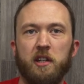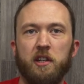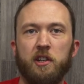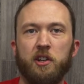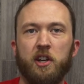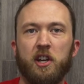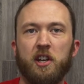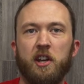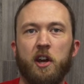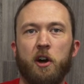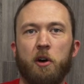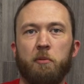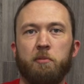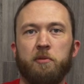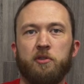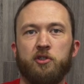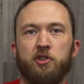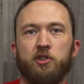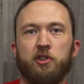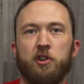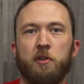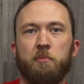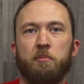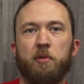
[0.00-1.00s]
you can help
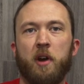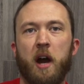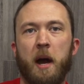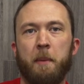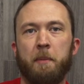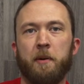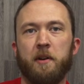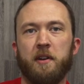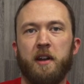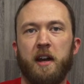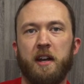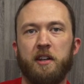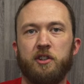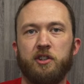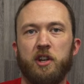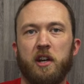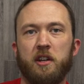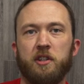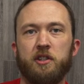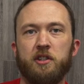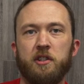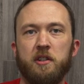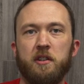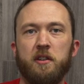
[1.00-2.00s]
ensure proper
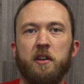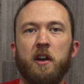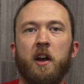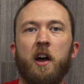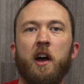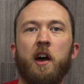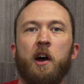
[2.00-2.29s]
digestion